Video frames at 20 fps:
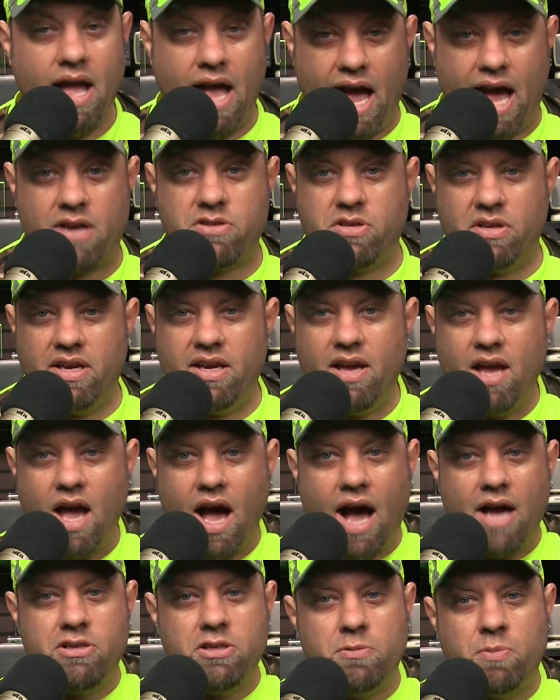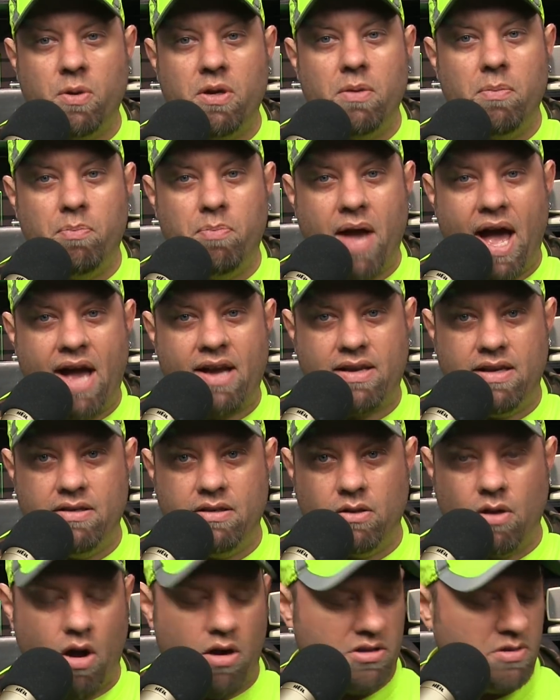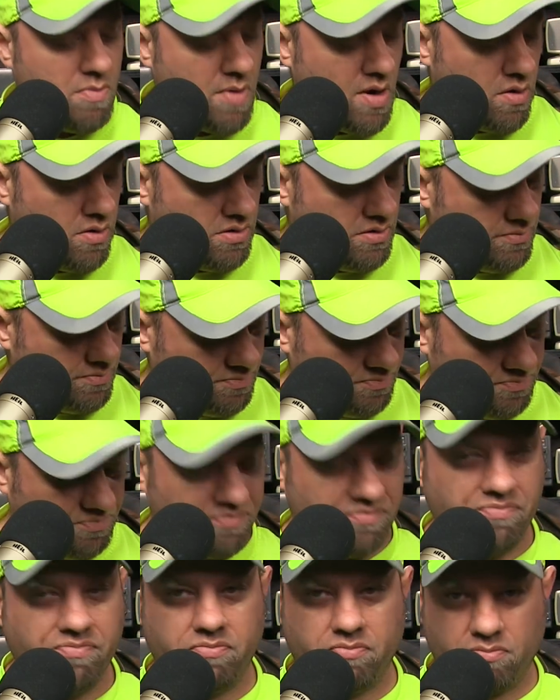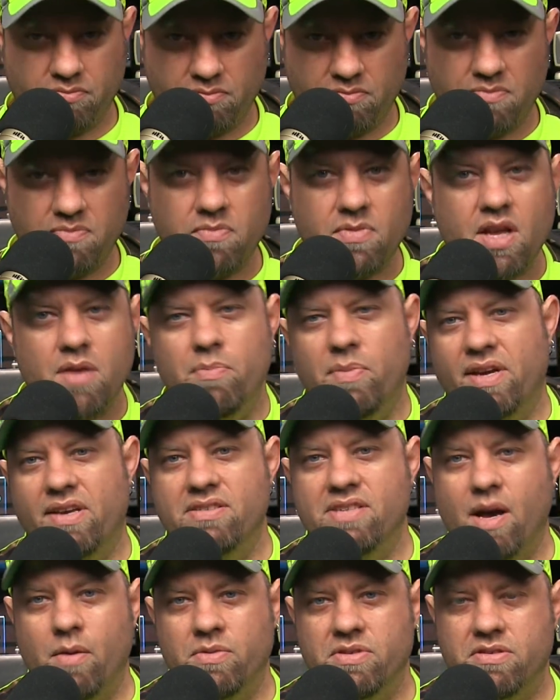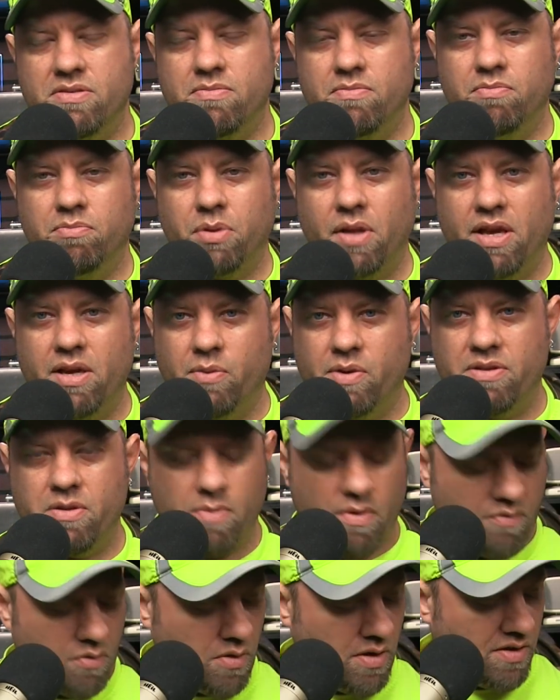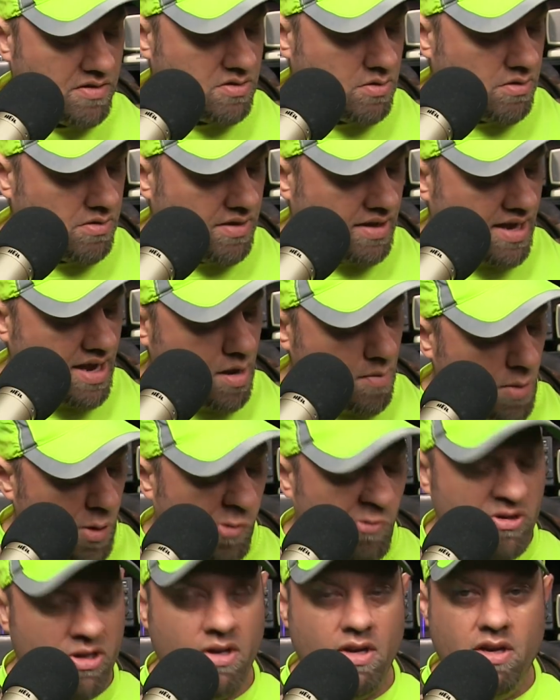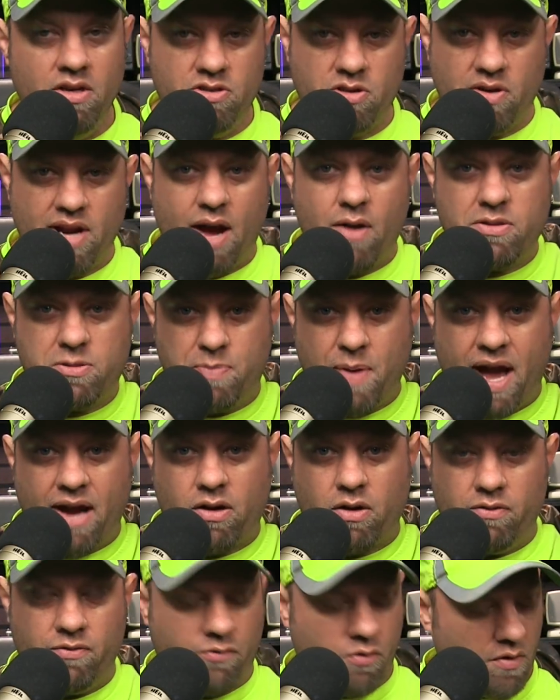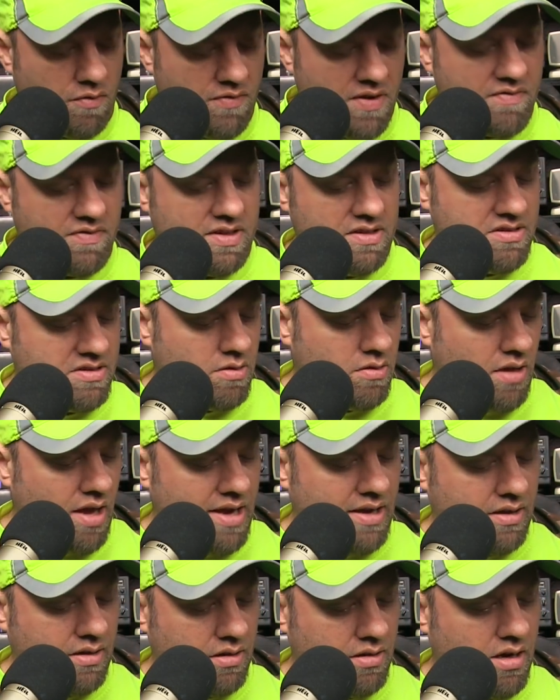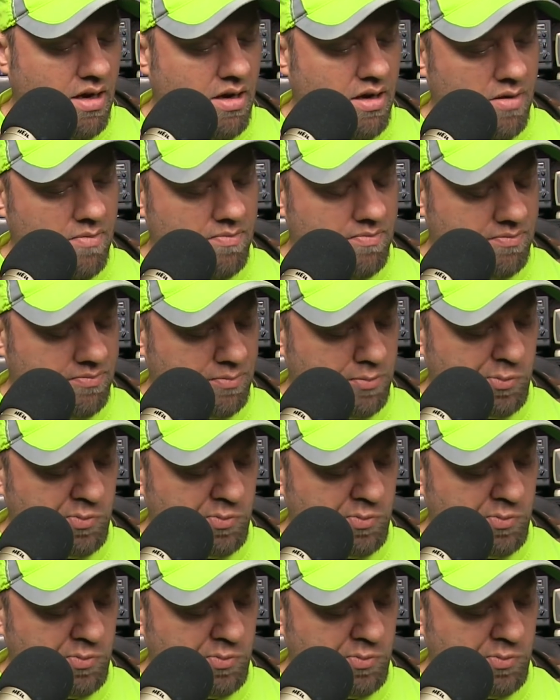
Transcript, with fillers: actually, I just put it back into locked mode. Because I was playing with it before I started the camera. So now it's back on 450. So, like, um...